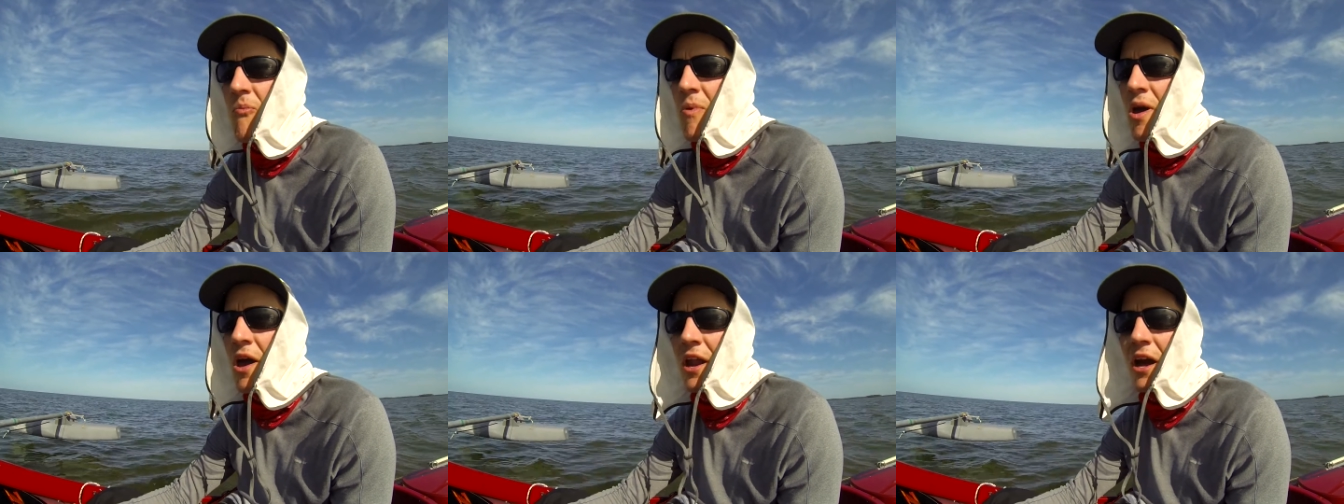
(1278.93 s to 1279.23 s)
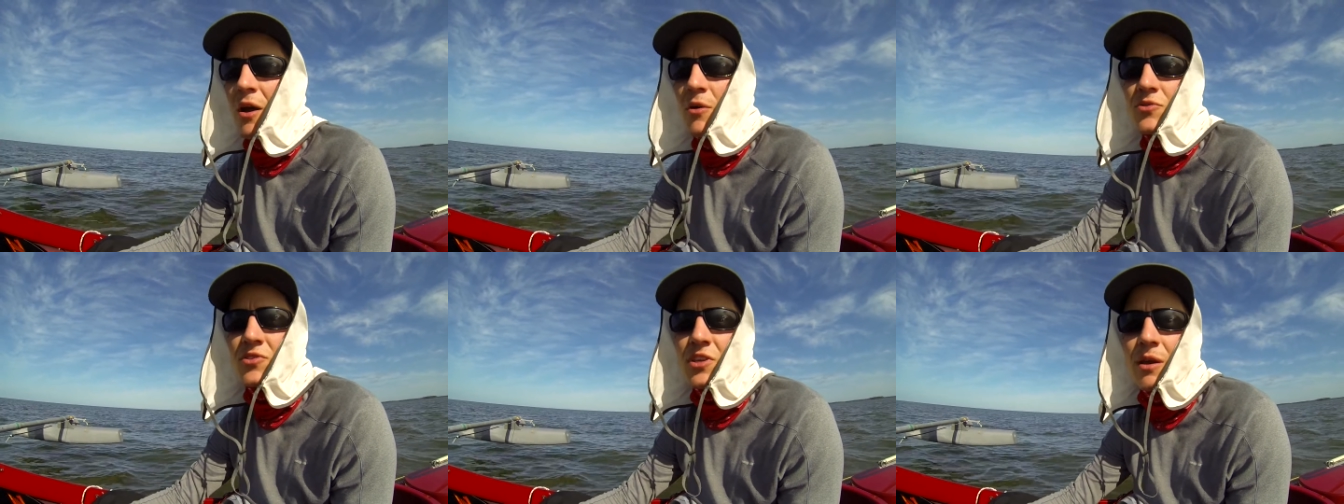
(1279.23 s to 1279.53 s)
and
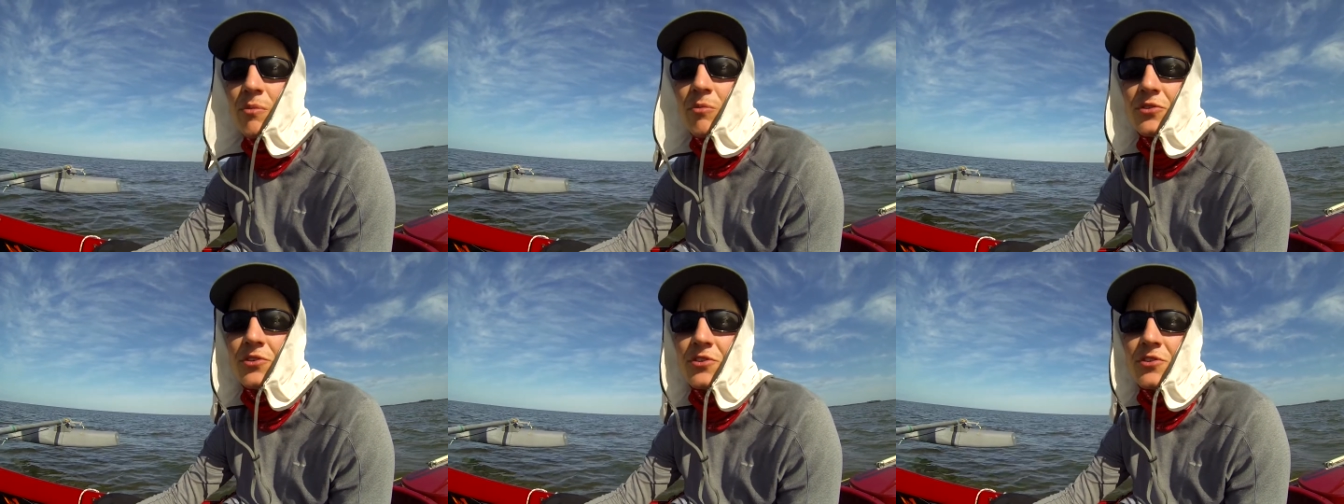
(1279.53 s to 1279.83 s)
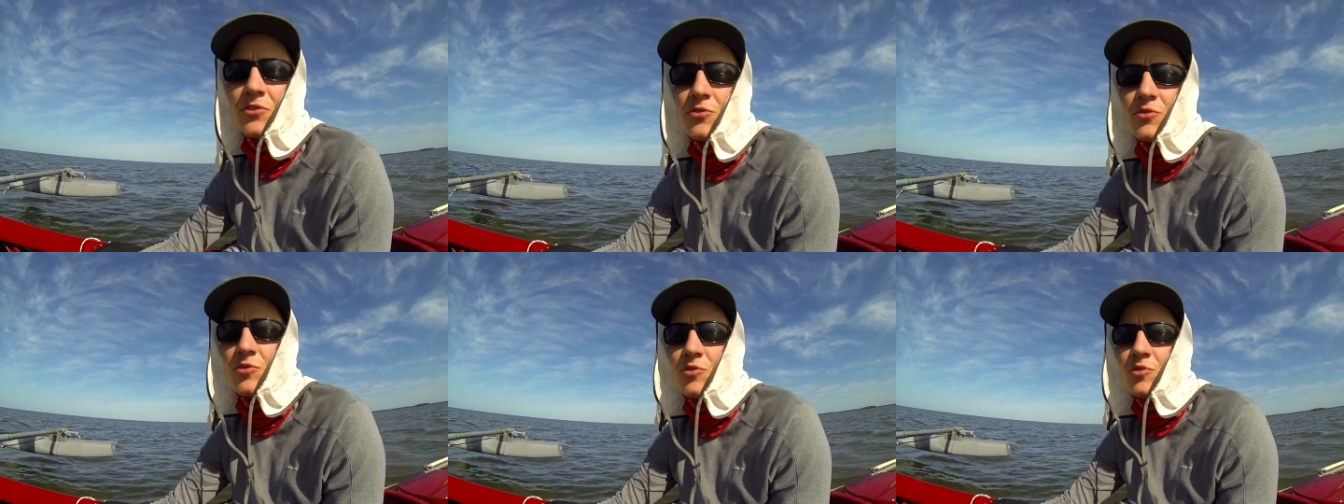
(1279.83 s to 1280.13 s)
I was able
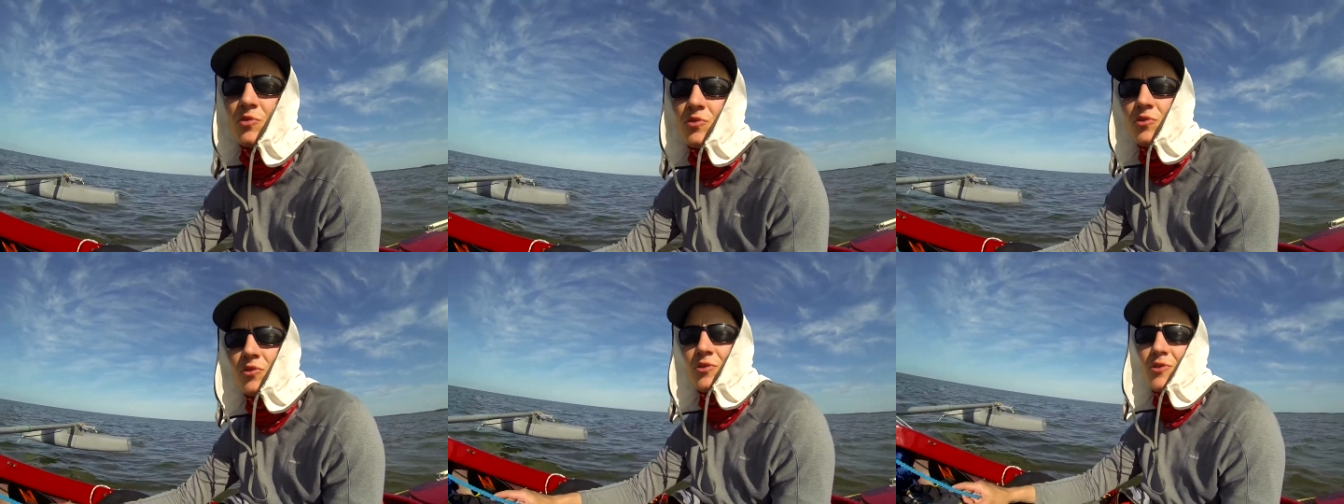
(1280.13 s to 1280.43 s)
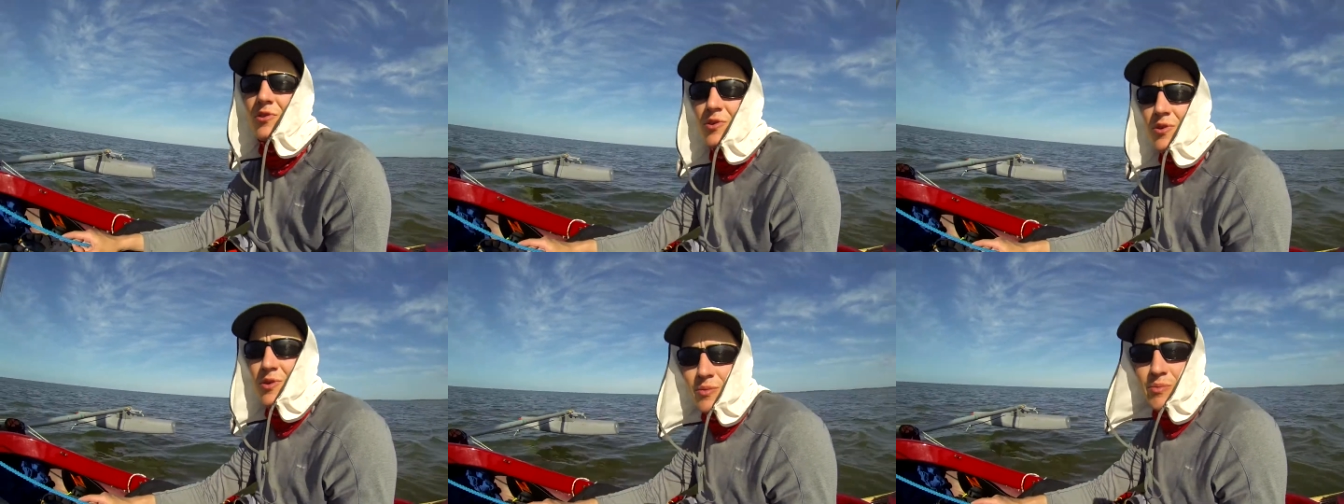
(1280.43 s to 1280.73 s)

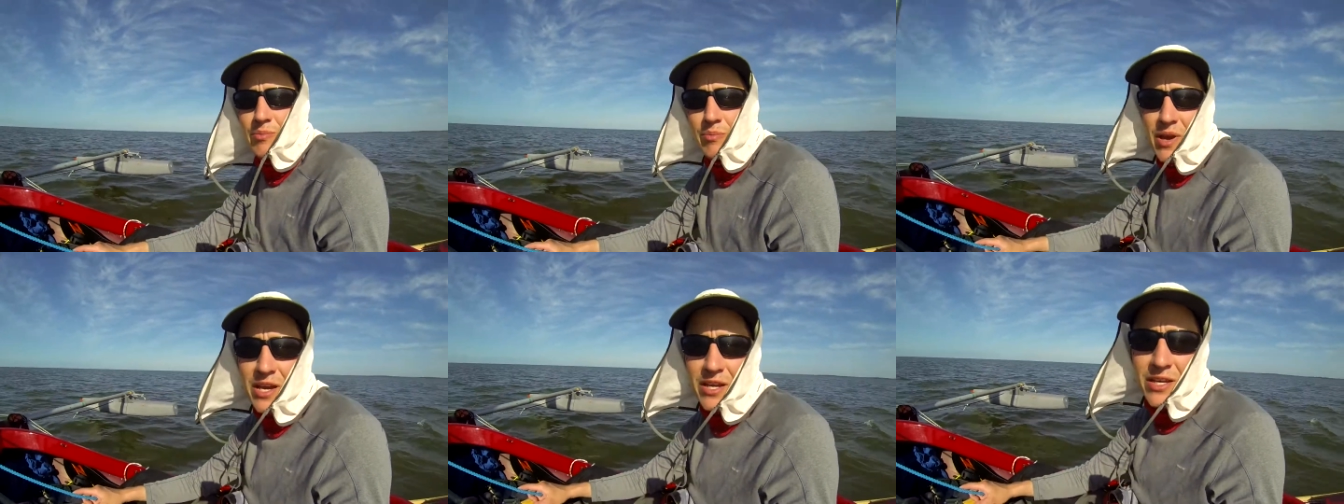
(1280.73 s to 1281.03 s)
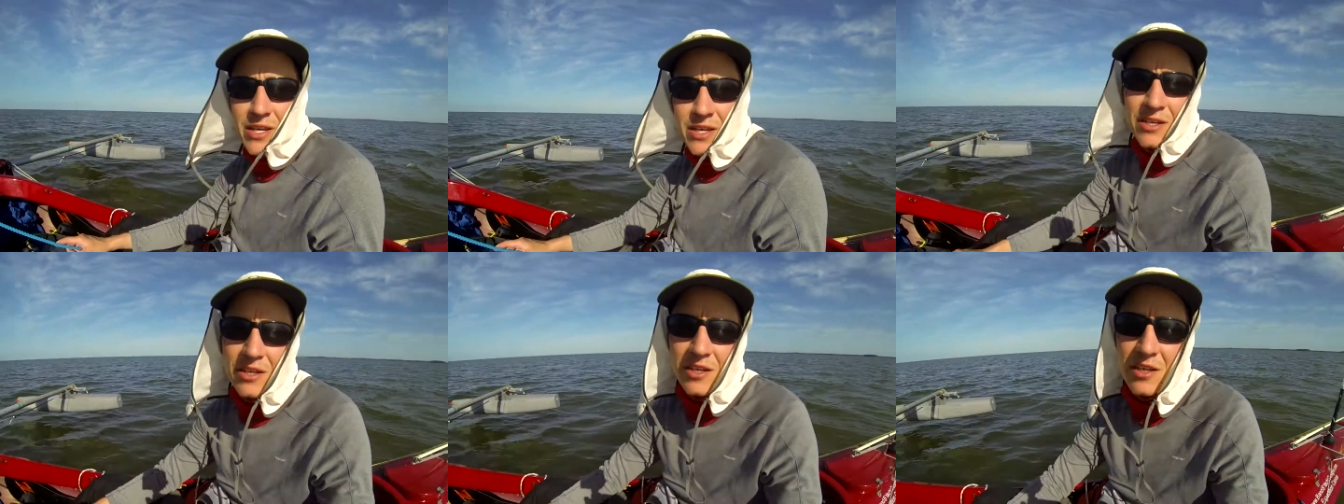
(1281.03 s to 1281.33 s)
to make
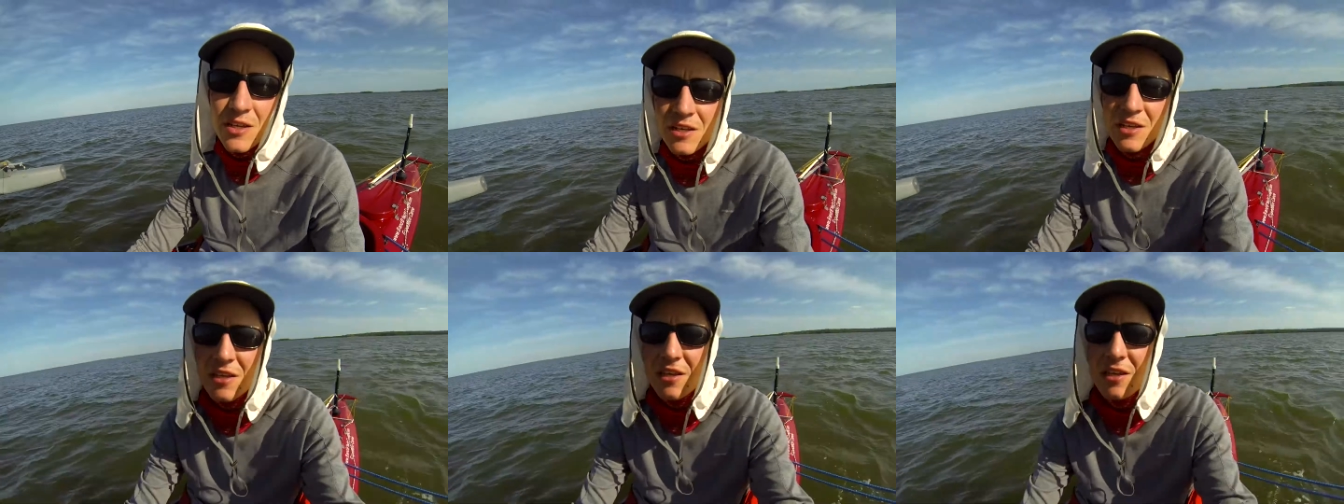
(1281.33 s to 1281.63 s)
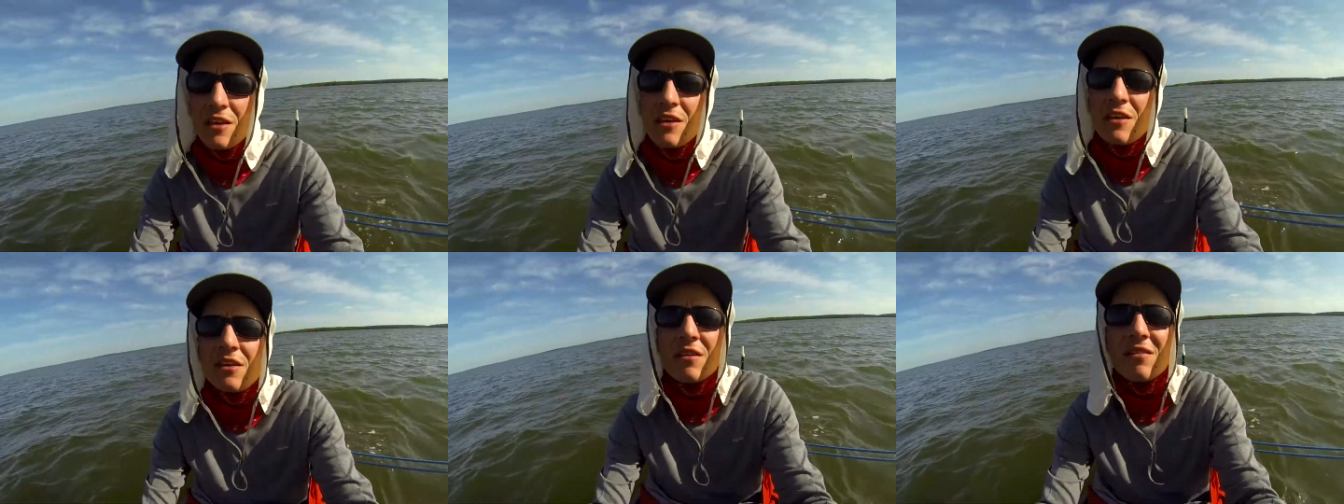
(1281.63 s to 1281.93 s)
Indian
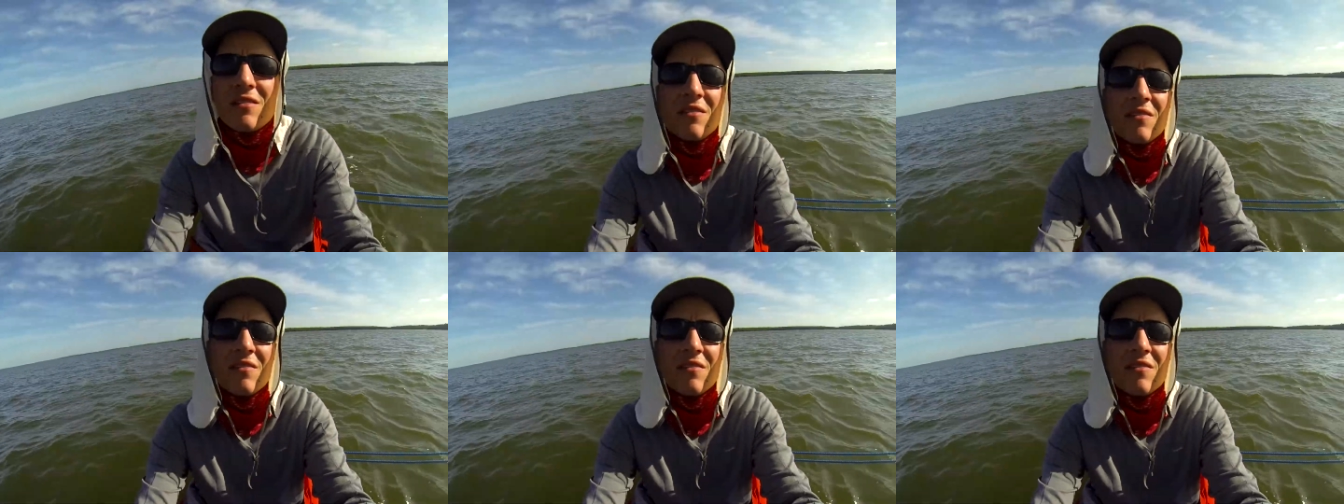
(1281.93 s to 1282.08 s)
Key